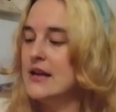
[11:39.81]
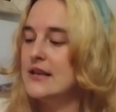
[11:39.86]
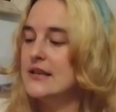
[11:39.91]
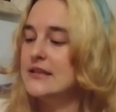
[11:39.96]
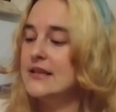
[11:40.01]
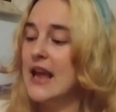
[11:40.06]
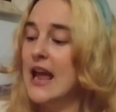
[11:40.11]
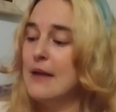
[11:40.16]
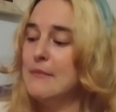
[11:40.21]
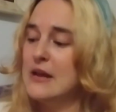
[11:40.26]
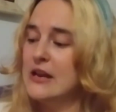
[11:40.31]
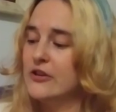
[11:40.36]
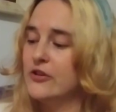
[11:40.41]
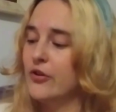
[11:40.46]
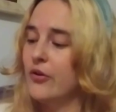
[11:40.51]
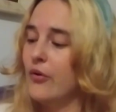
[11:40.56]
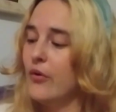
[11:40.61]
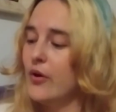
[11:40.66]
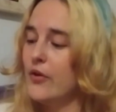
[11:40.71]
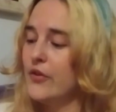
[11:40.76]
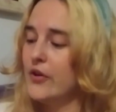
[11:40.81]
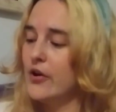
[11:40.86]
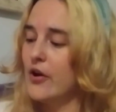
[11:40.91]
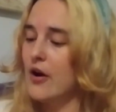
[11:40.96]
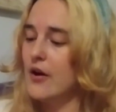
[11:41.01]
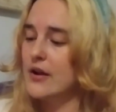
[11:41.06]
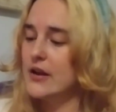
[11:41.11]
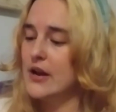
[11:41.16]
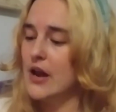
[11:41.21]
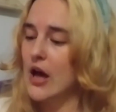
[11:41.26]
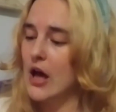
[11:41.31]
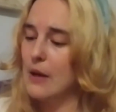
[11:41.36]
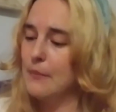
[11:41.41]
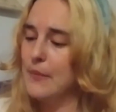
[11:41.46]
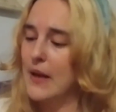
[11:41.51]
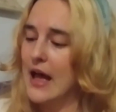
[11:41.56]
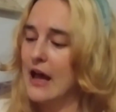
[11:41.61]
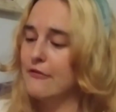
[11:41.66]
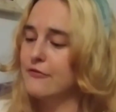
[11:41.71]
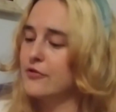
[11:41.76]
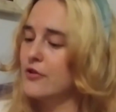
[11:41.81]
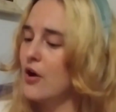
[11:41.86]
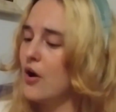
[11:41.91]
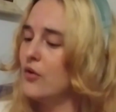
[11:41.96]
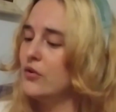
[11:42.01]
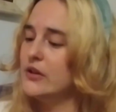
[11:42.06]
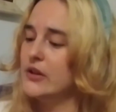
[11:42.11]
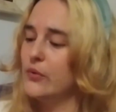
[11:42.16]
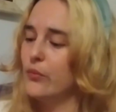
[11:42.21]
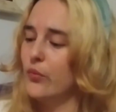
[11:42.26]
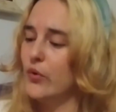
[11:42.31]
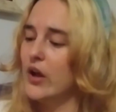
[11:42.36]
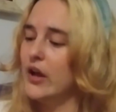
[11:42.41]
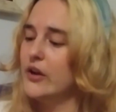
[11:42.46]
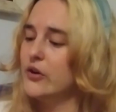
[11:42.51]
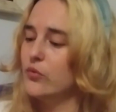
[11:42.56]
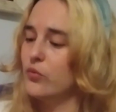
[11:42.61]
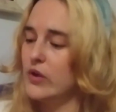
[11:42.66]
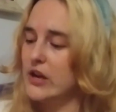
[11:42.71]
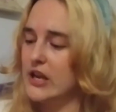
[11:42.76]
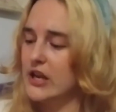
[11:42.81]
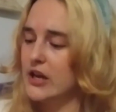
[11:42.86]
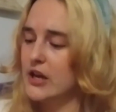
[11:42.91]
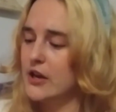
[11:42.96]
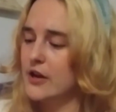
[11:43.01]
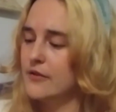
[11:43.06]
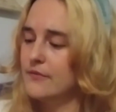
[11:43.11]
Tammy tore the garden up after only 1 week.